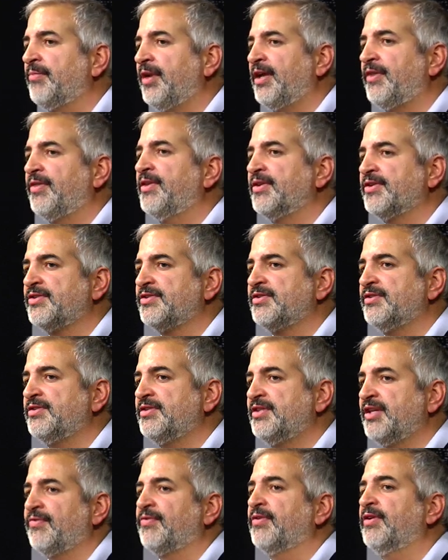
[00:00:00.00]
make this
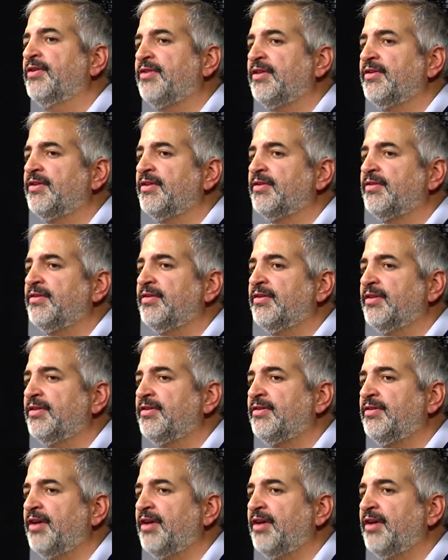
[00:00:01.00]
different than the